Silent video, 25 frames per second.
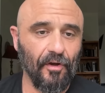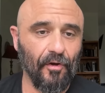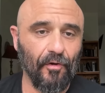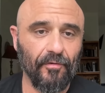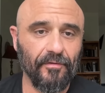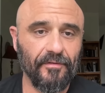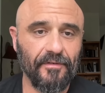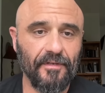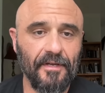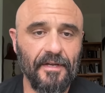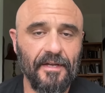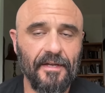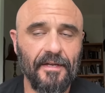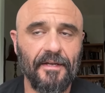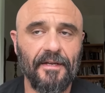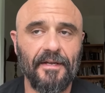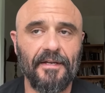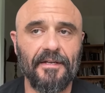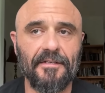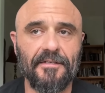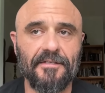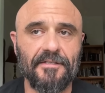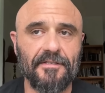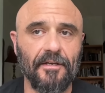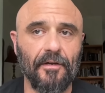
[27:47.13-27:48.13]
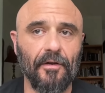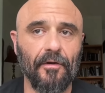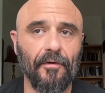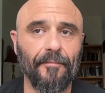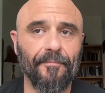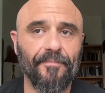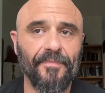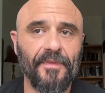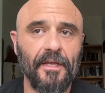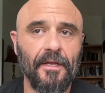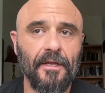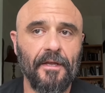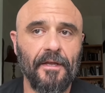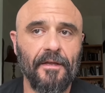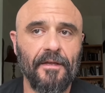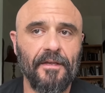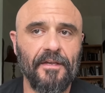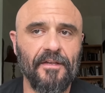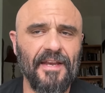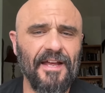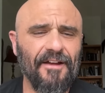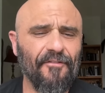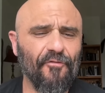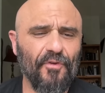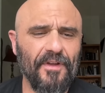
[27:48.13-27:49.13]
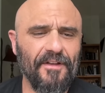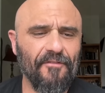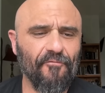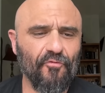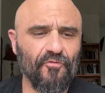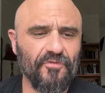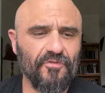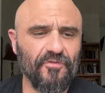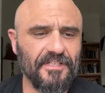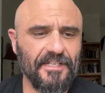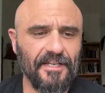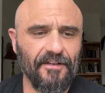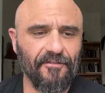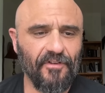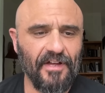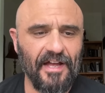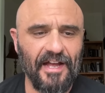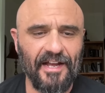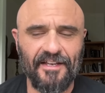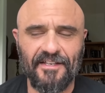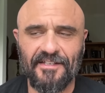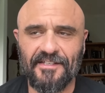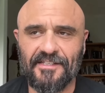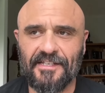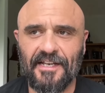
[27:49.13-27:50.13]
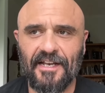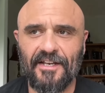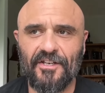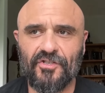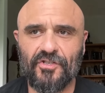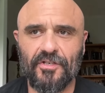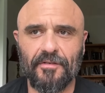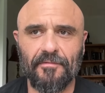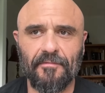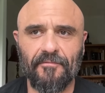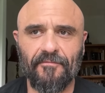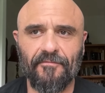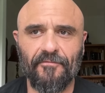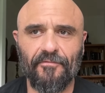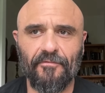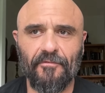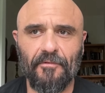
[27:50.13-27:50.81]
don't. And so you never even receive accusation